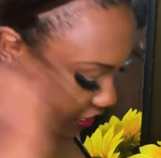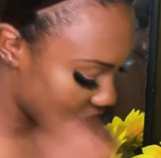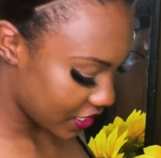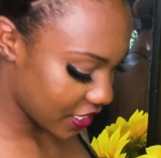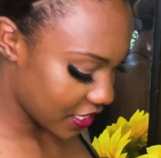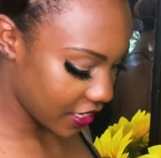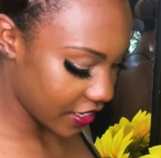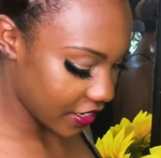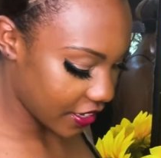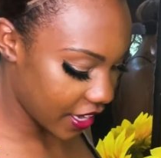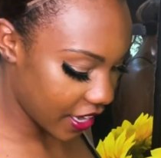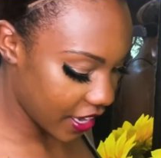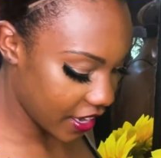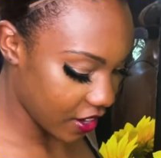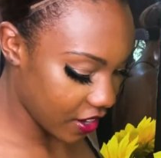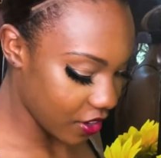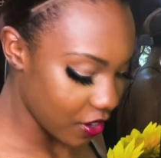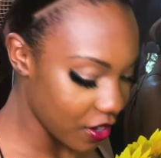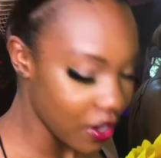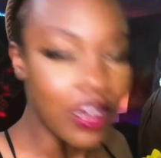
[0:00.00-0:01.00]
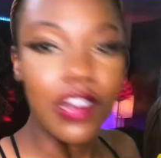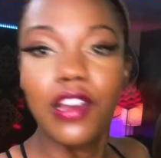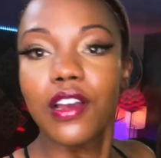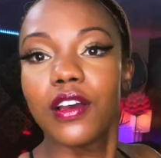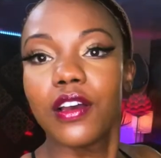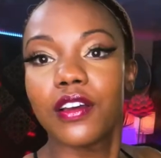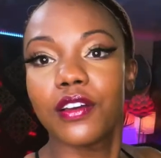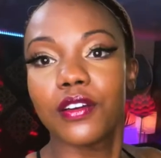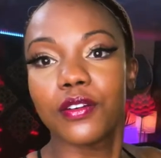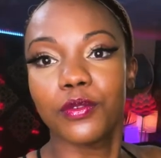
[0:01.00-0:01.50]
to your hair.
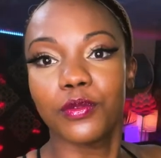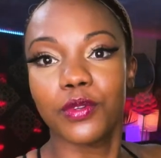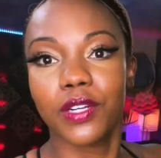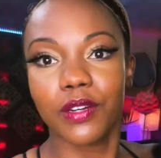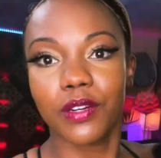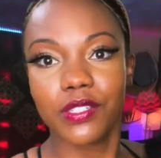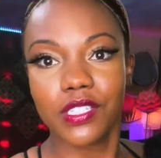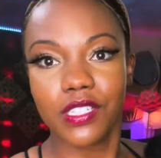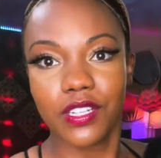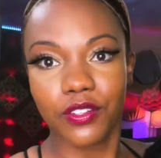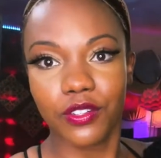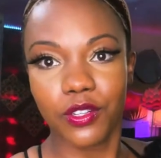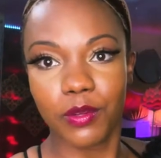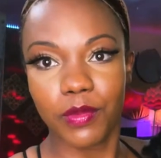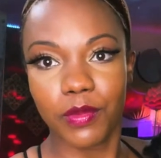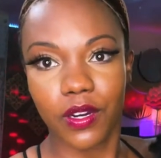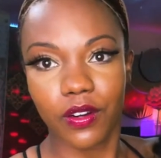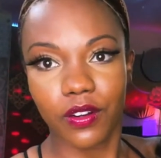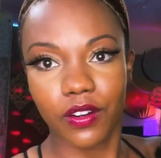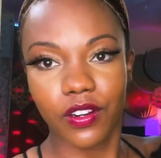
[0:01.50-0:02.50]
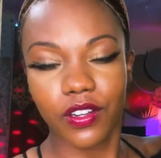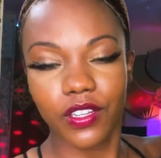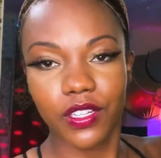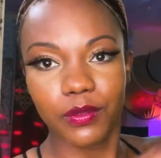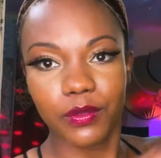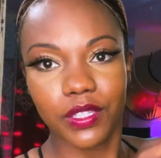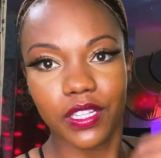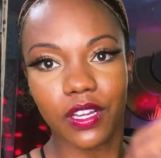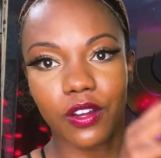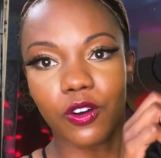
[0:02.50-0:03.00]
What I was telling you about earlier
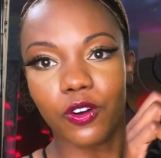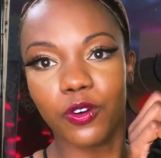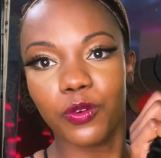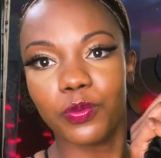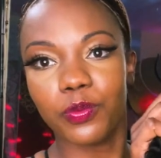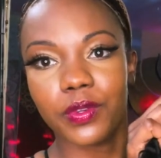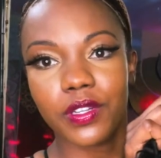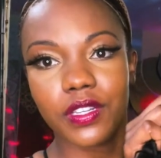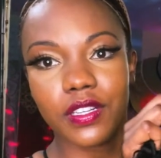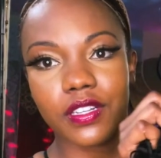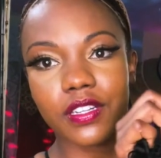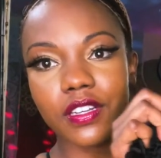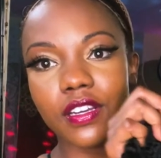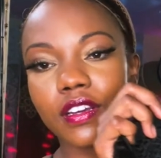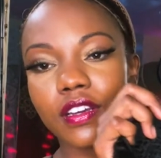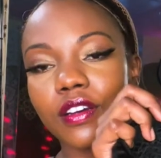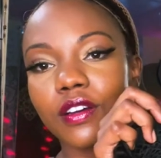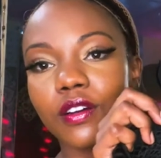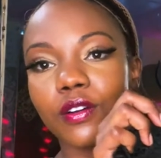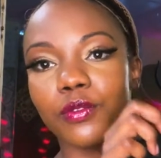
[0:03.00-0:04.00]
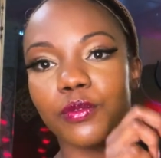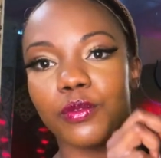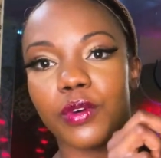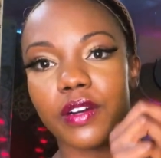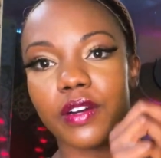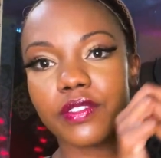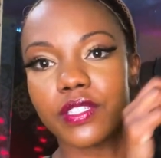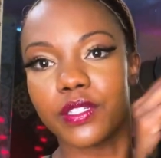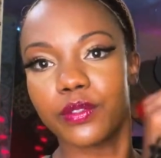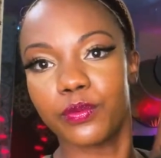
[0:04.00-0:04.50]
with the open
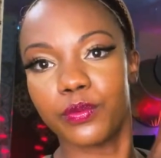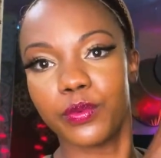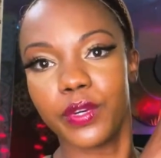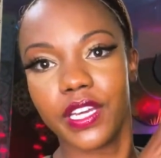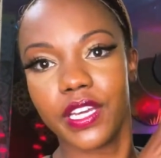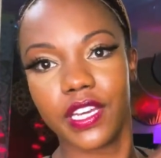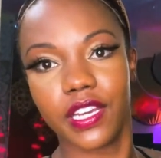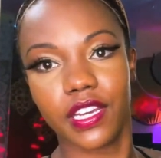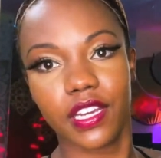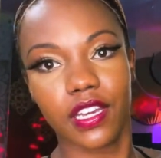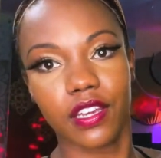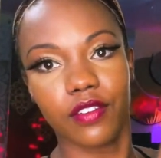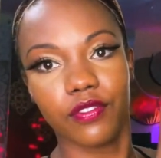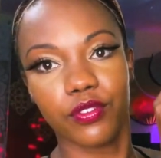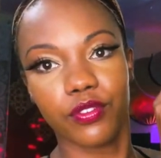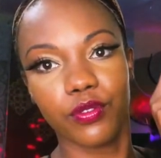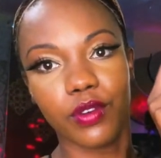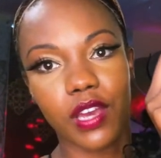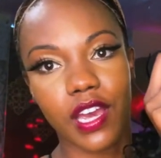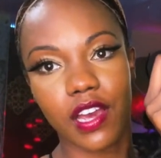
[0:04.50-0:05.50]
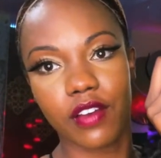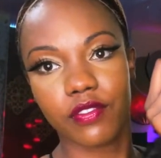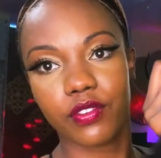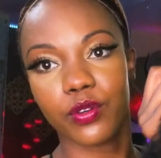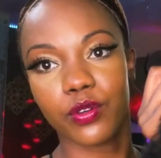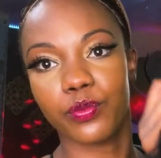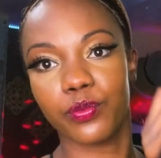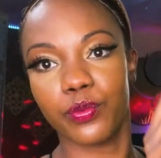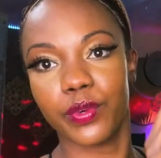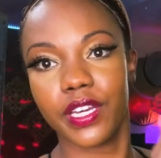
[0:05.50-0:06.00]
wefted wig, if you have a
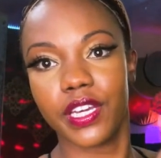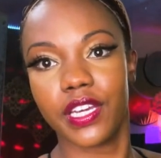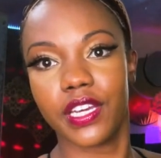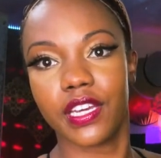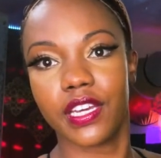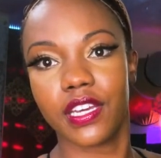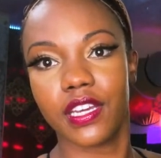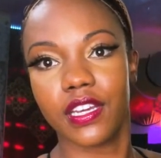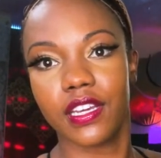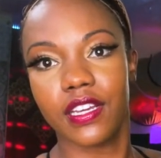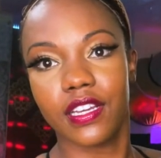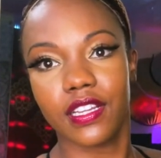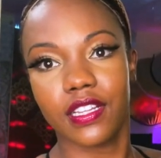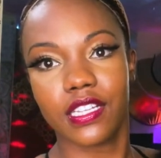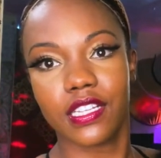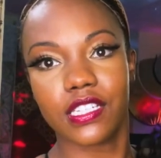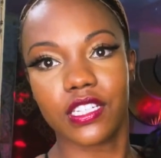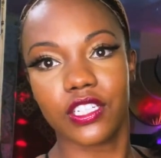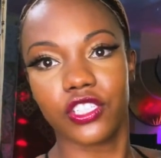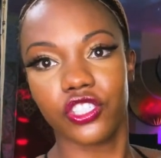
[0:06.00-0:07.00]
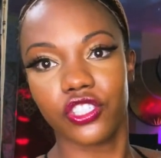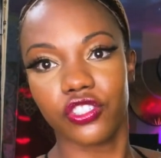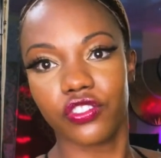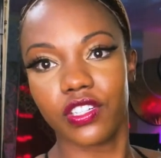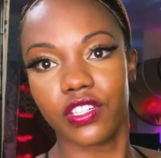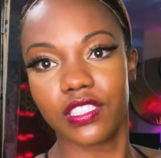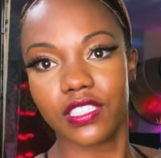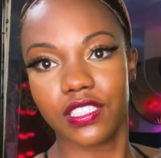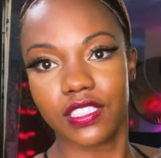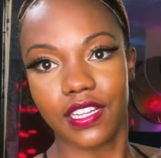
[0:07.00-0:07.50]
wig that's
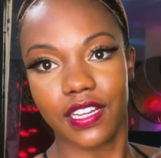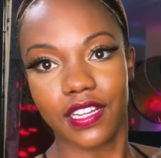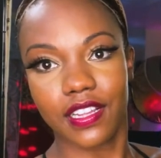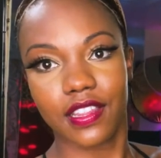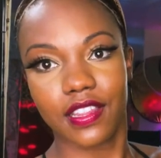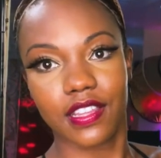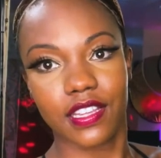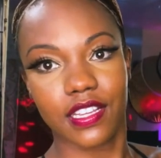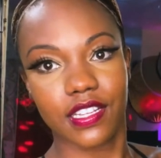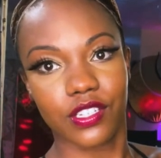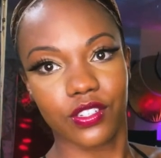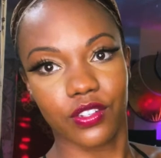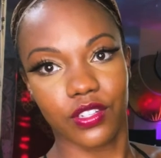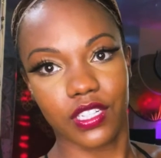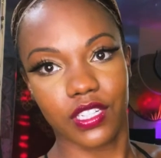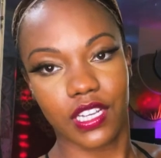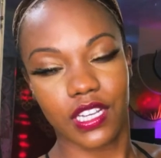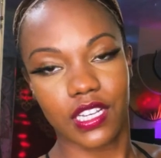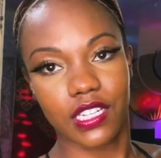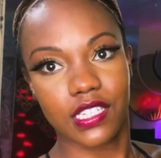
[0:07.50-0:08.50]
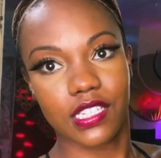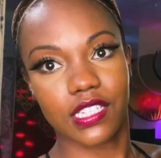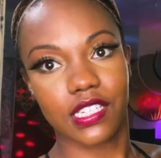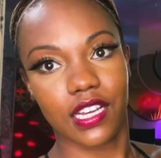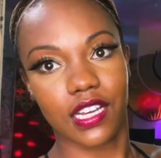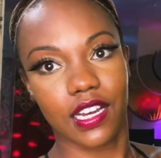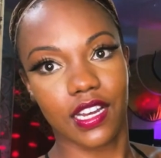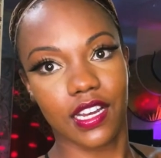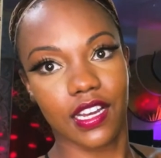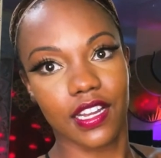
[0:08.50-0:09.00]
constructed like this on the
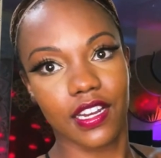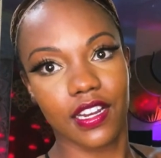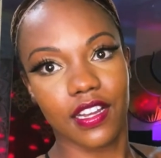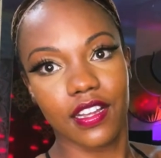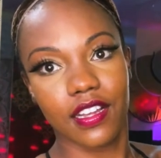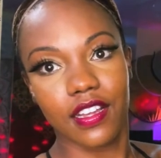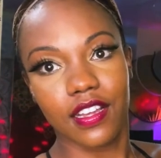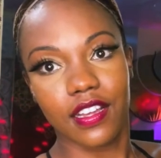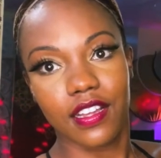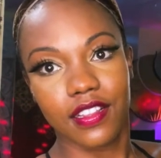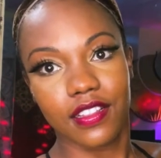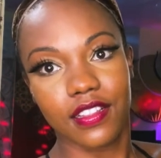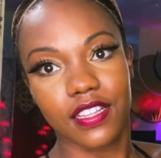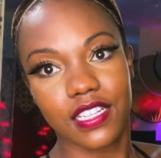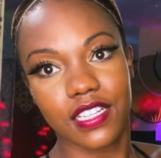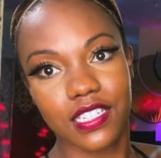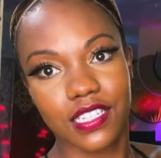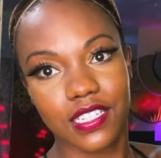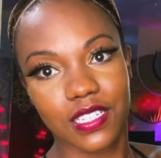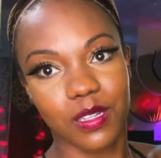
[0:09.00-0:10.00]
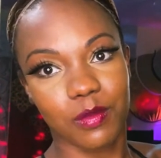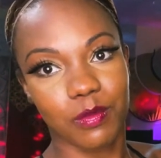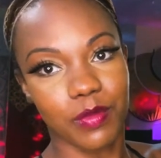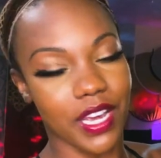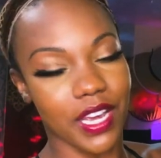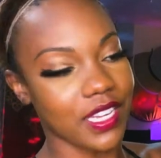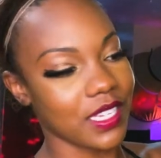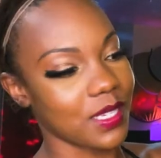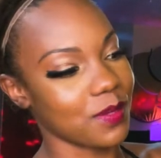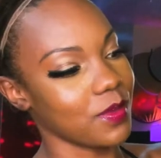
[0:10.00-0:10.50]
inside, this is the
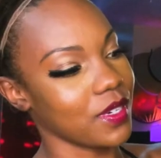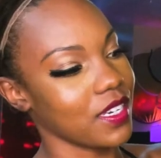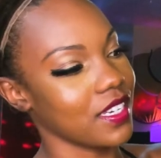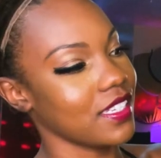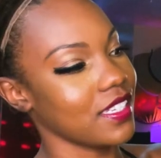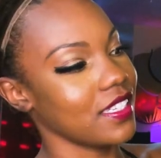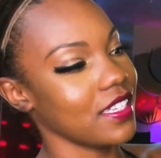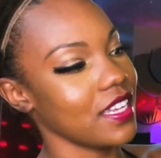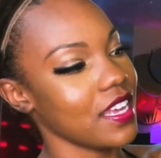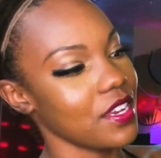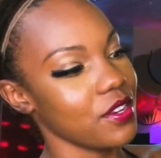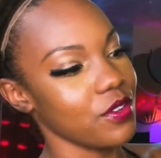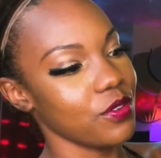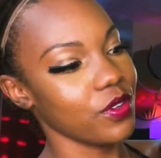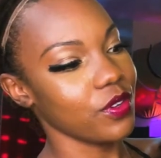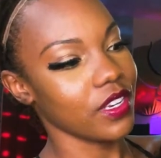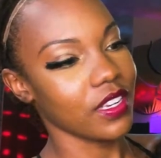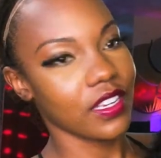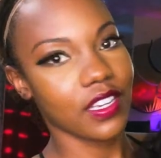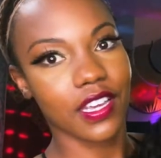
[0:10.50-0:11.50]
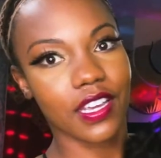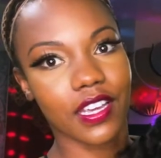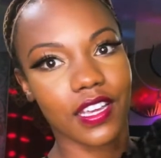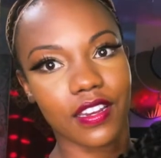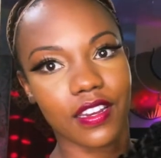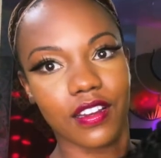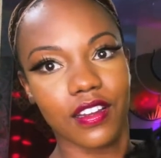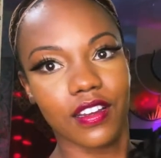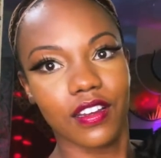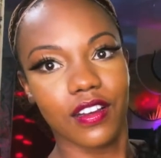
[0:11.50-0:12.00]
best because then you can
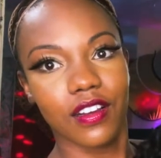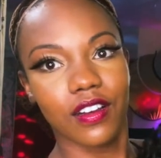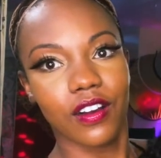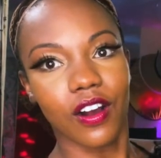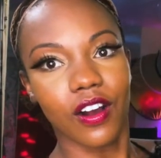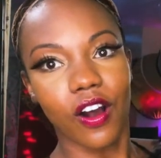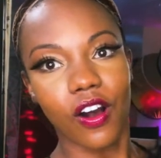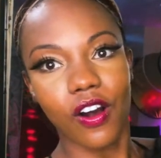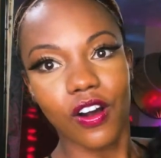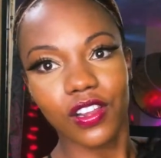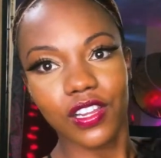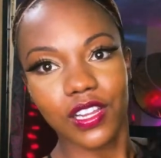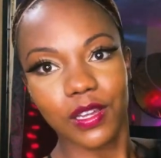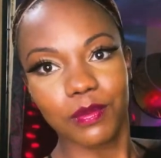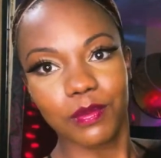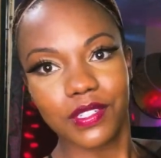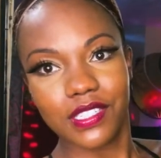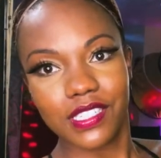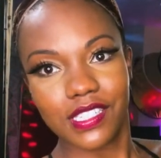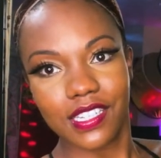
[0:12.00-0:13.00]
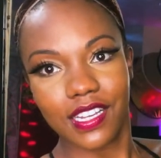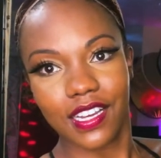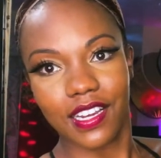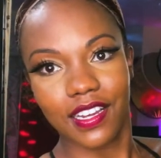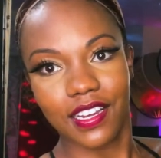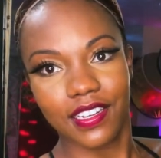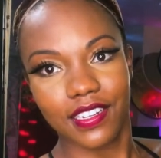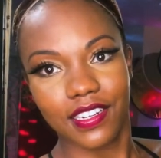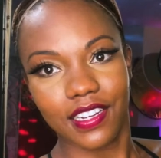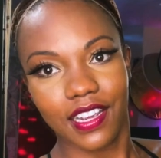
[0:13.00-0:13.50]
get all up
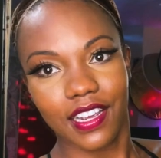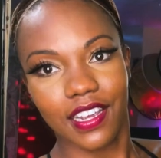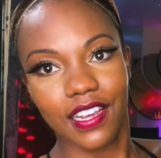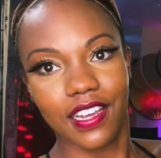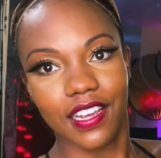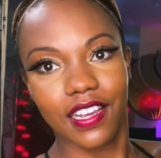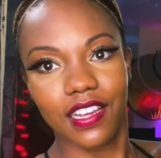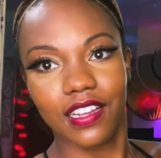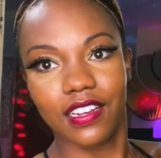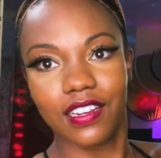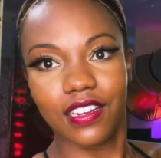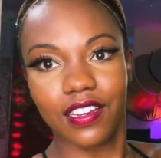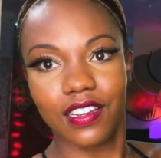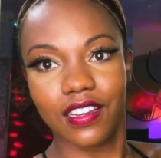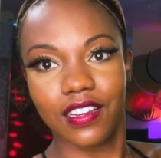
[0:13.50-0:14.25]
inside and